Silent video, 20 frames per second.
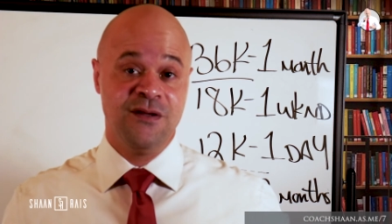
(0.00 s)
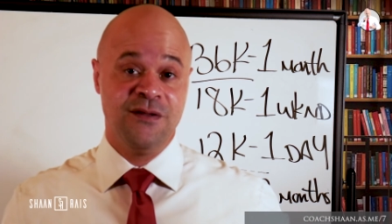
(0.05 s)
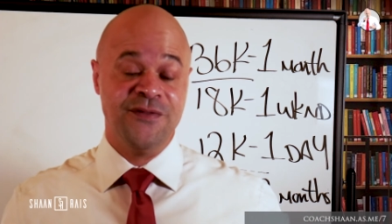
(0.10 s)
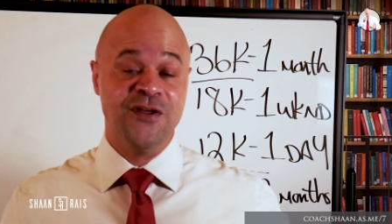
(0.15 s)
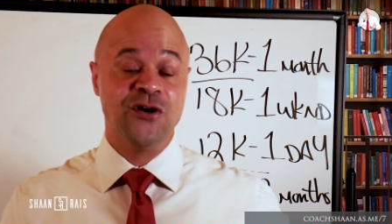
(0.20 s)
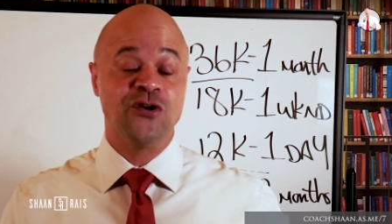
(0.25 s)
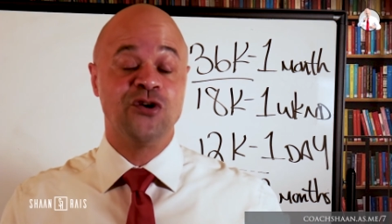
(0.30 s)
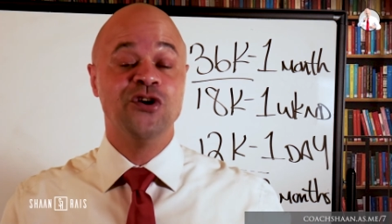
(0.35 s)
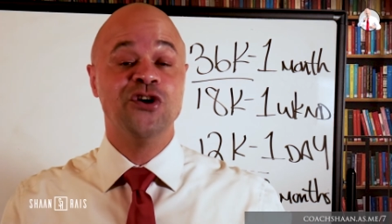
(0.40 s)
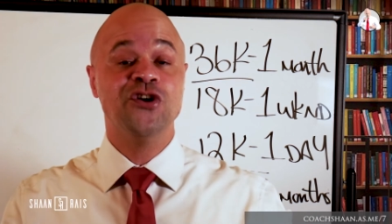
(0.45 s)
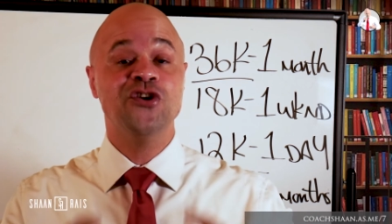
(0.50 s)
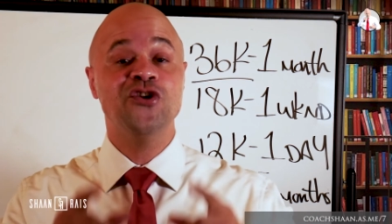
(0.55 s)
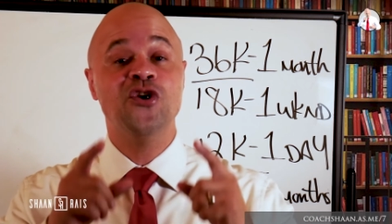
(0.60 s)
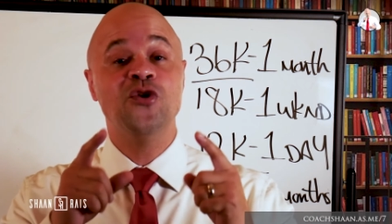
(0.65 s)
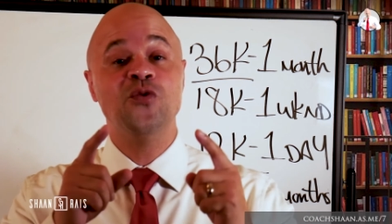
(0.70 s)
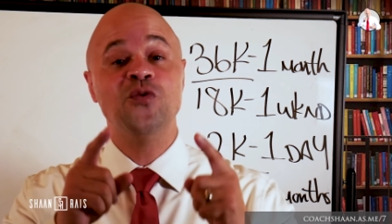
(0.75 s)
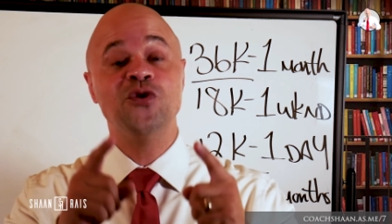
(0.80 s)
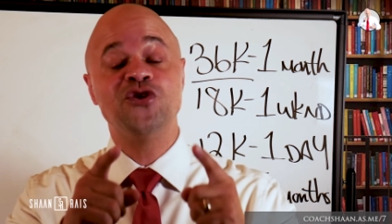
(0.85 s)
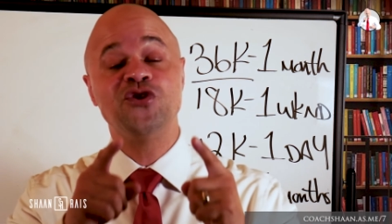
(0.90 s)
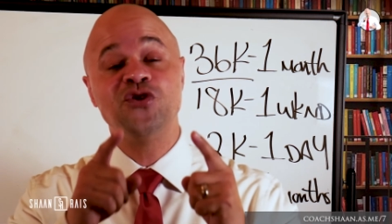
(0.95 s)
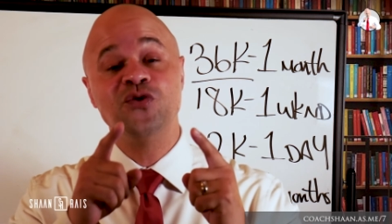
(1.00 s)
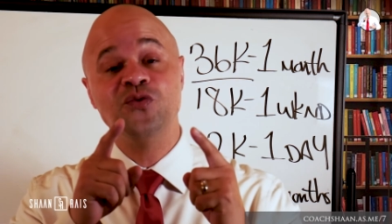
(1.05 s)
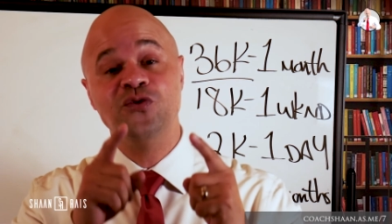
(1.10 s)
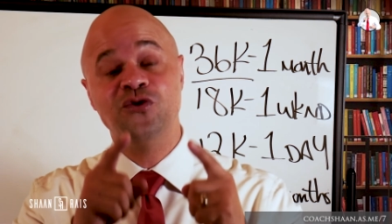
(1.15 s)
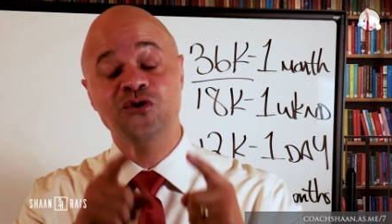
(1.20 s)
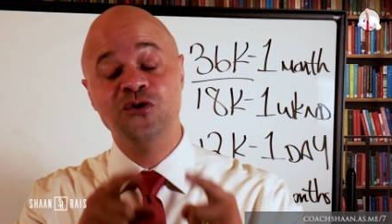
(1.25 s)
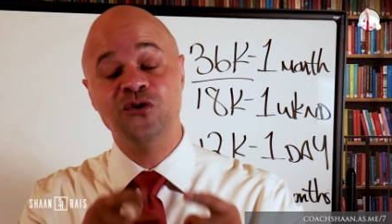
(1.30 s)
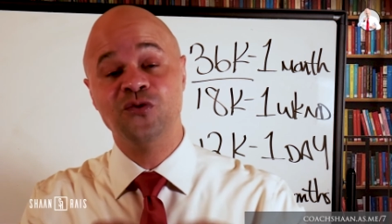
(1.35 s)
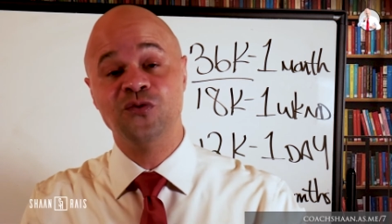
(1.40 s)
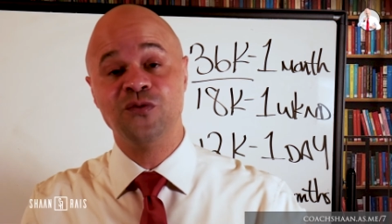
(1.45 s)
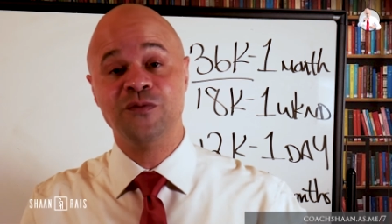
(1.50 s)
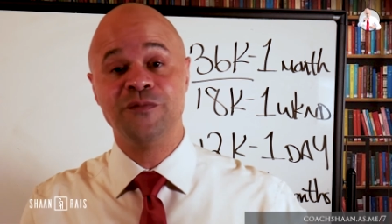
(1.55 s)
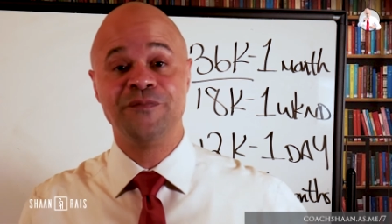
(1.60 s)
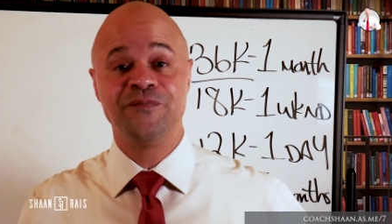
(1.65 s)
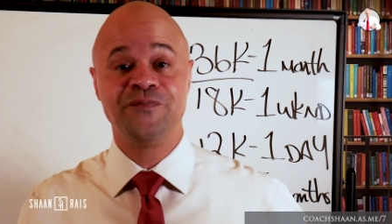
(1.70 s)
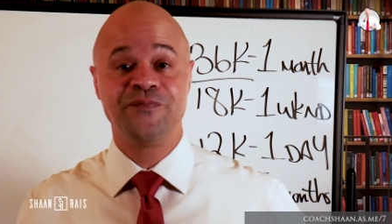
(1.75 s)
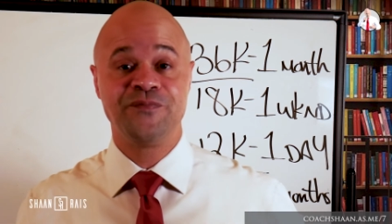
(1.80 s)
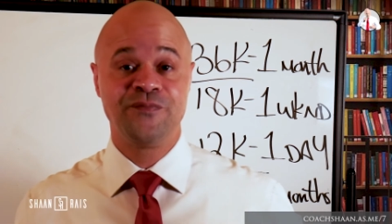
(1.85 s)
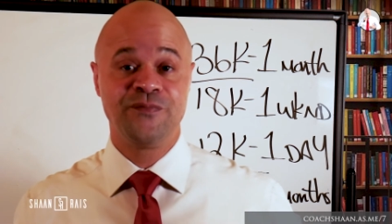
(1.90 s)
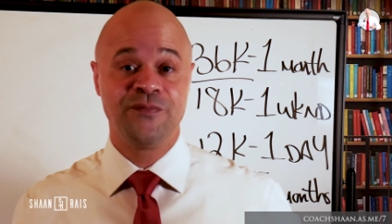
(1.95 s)
They're going to know what you do.
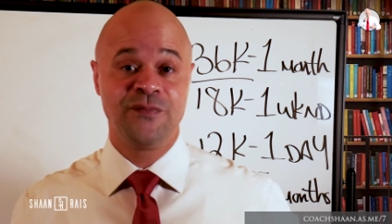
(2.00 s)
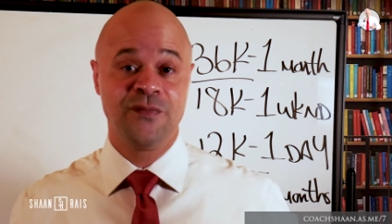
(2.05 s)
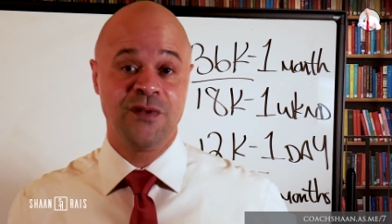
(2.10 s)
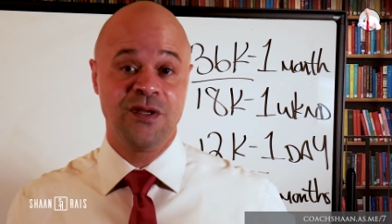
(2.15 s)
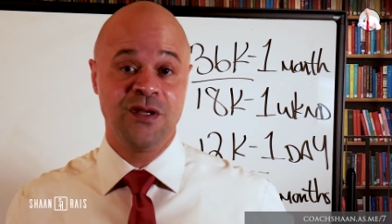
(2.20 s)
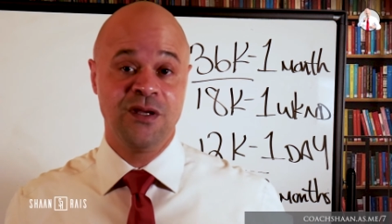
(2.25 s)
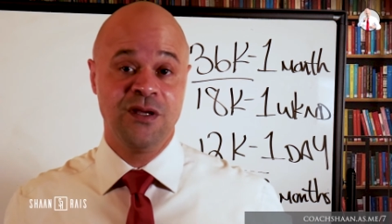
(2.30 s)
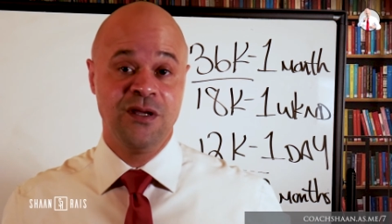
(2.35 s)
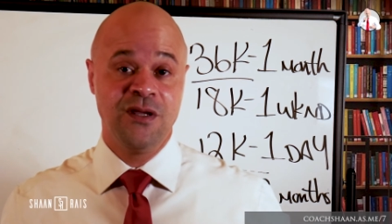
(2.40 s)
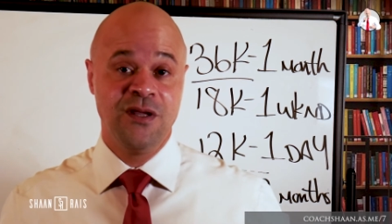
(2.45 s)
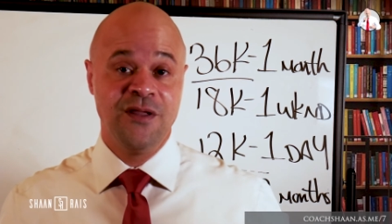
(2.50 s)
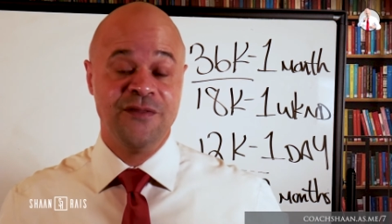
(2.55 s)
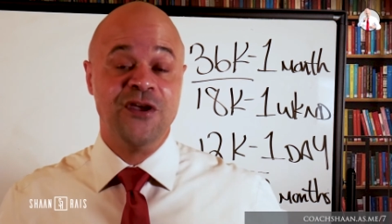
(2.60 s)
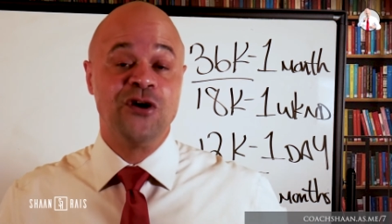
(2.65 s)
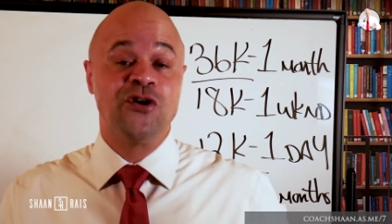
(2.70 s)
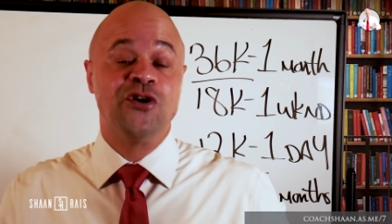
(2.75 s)
They're